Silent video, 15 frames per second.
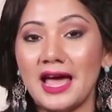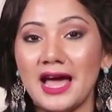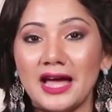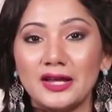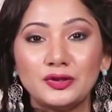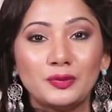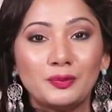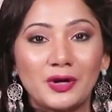
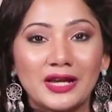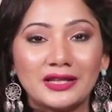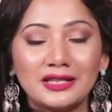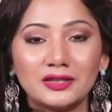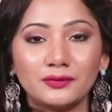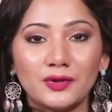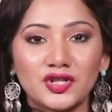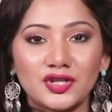And to break
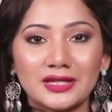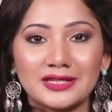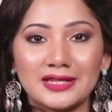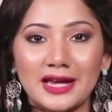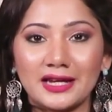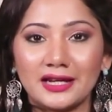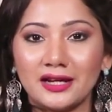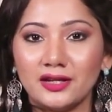this vicious
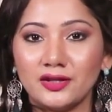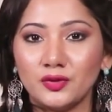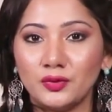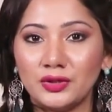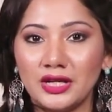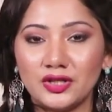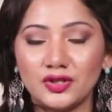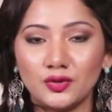cycle,
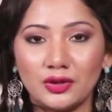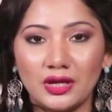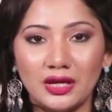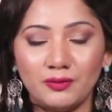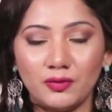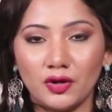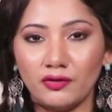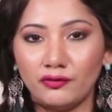you need to
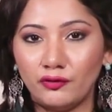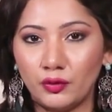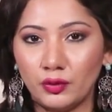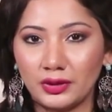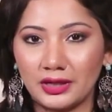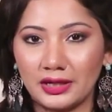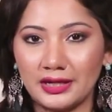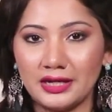keep your
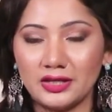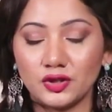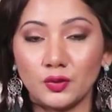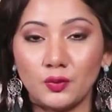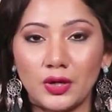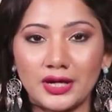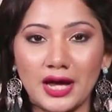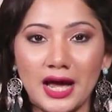phone clean.
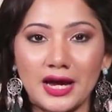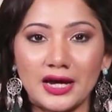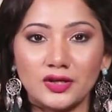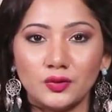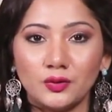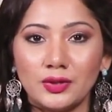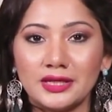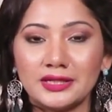So what I
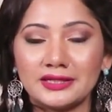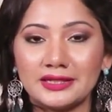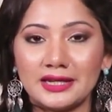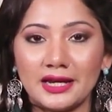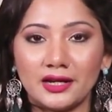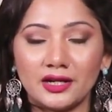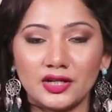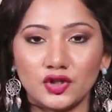do is
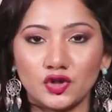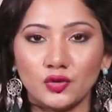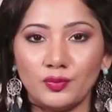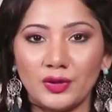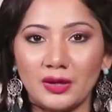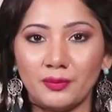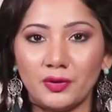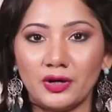take a tissue
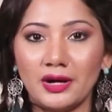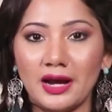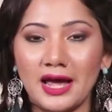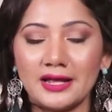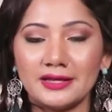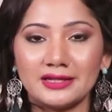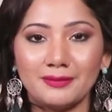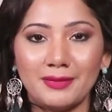paper
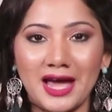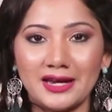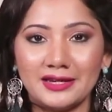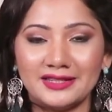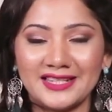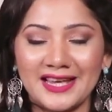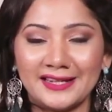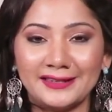and some
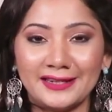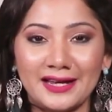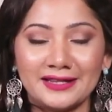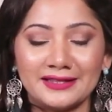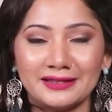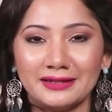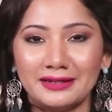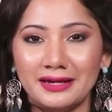hand
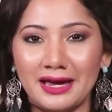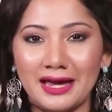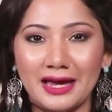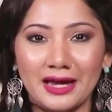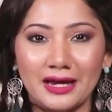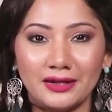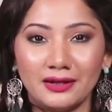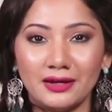sanitizer
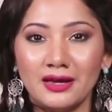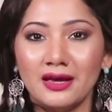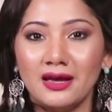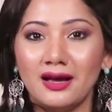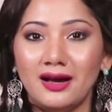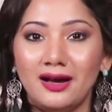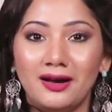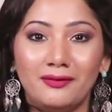and
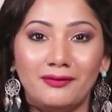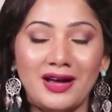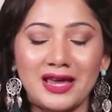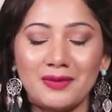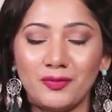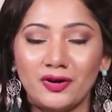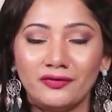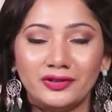uh,
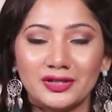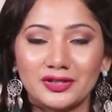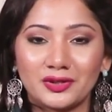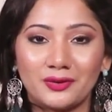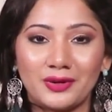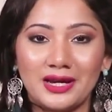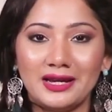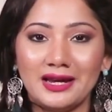wipe off the
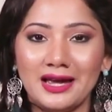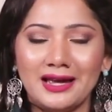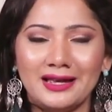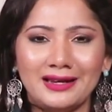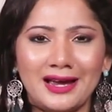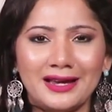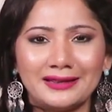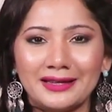screen,
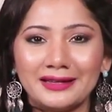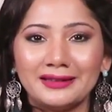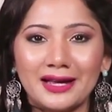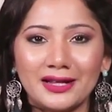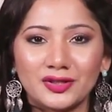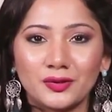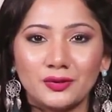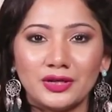and I think
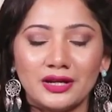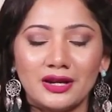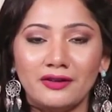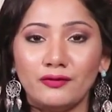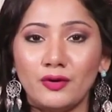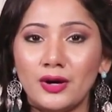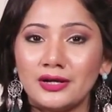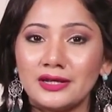that's good
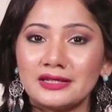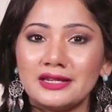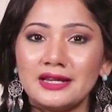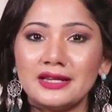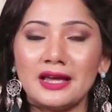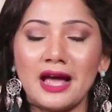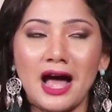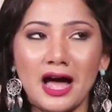enough.
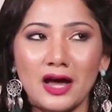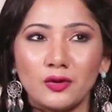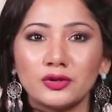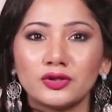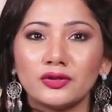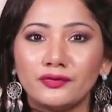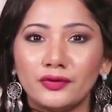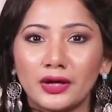Honestly, I
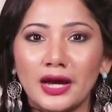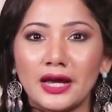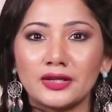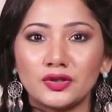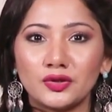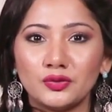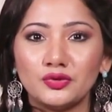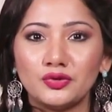also
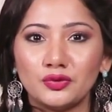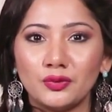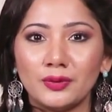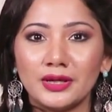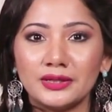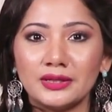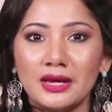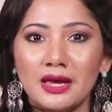forget to do
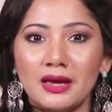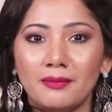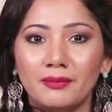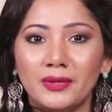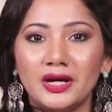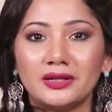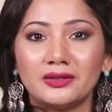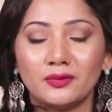it,
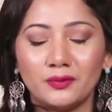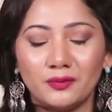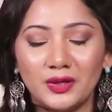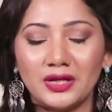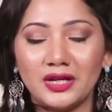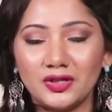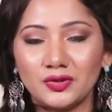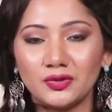but
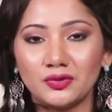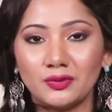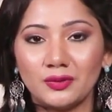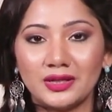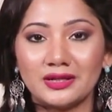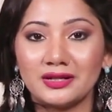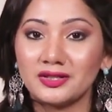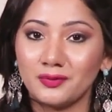we need to do
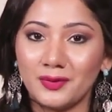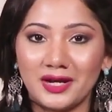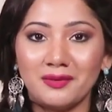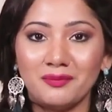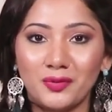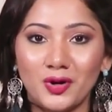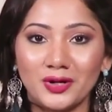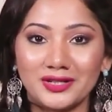it. It's very
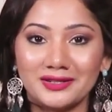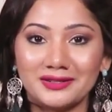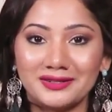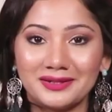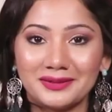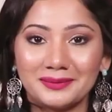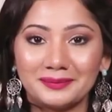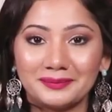important.